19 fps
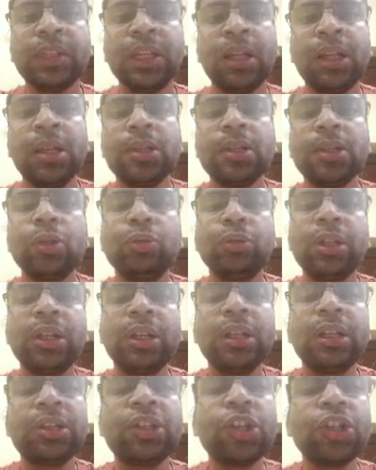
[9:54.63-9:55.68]
So the
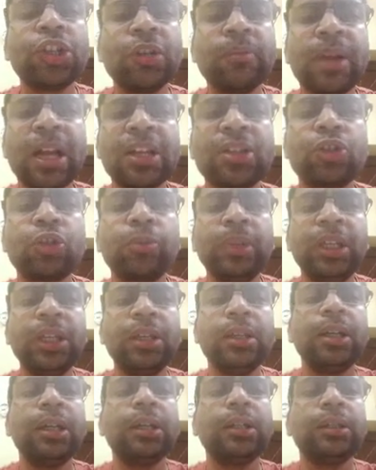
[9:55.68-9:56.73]
relationship has to be
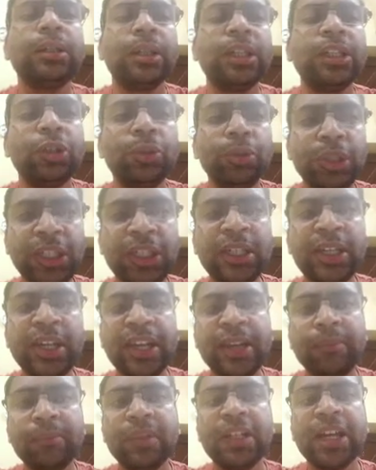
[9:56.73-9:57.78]
a unique
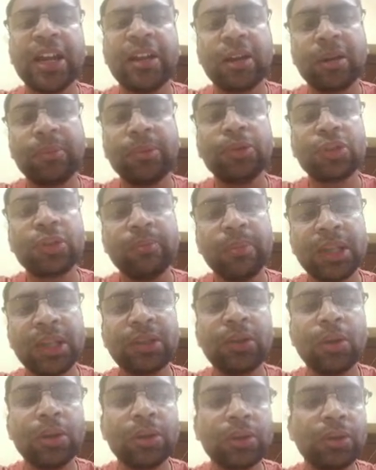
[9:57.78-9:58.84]
name. The attributes must
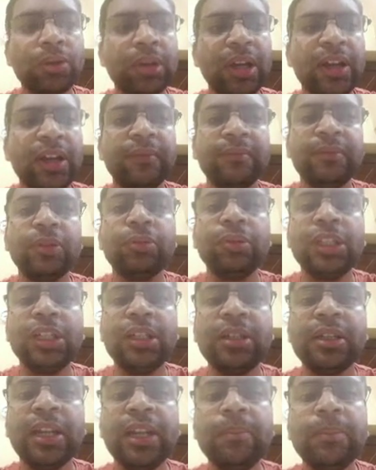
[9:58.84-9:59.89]
also have unique
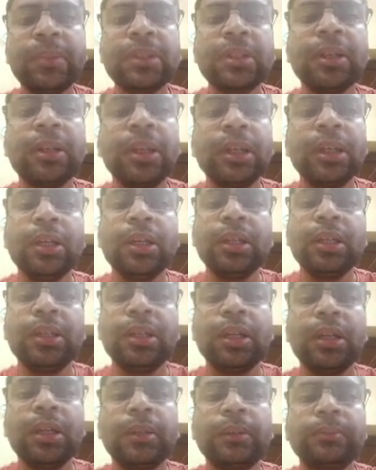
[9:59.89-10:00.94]
names.
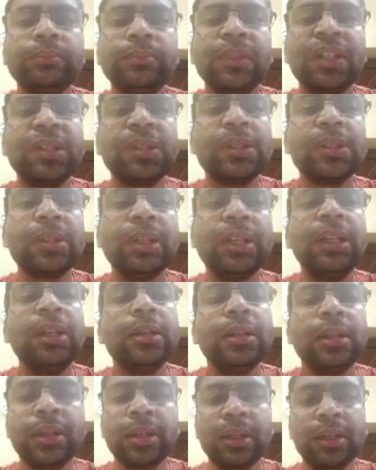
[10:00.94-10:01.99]
This is the
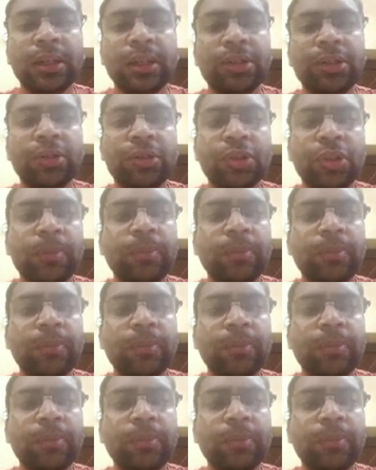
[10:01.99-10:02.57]
relationship.